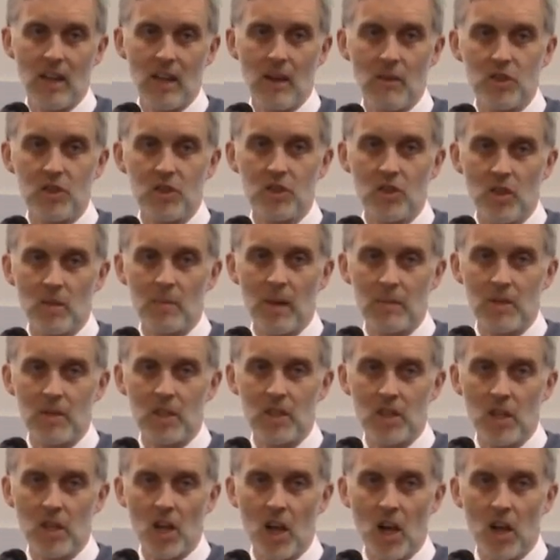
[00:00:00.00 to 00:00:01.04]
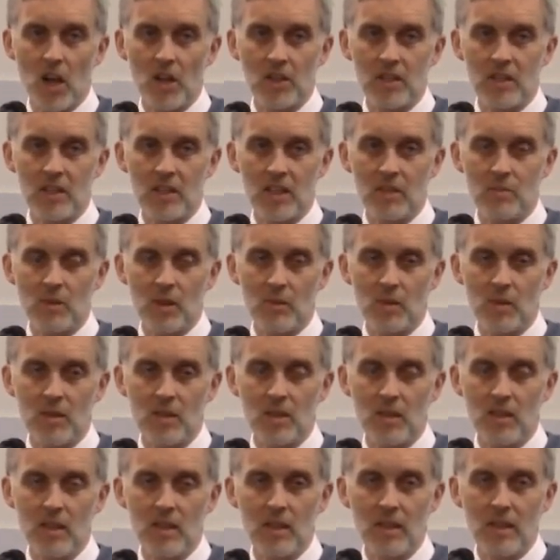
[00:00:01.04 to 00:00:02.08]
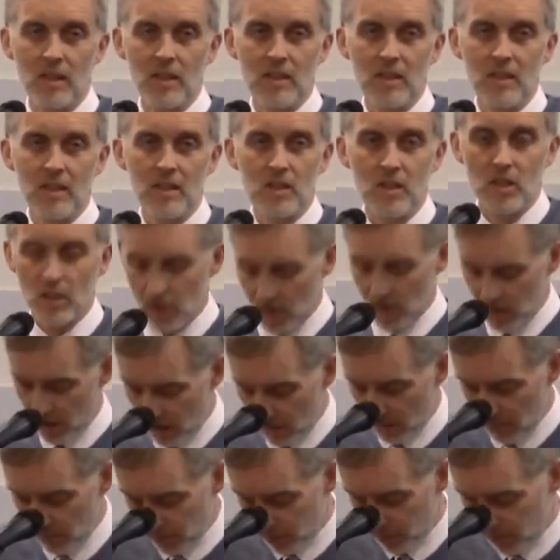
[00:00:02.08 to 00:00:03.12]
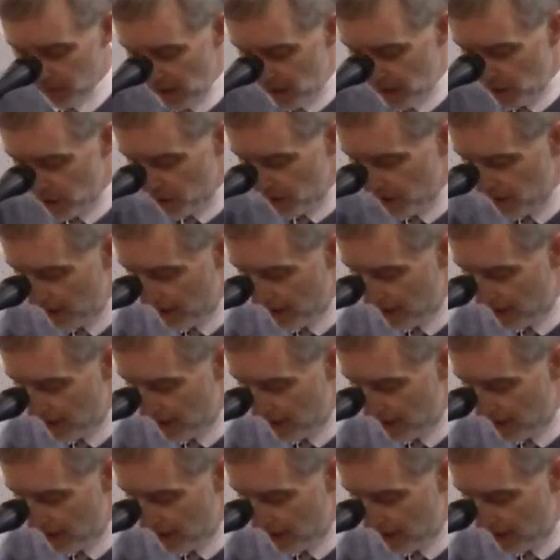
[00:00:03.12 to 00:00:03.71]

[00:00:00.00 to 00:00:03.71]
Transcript: That was John the Baptist's heart, and that's what I want to preach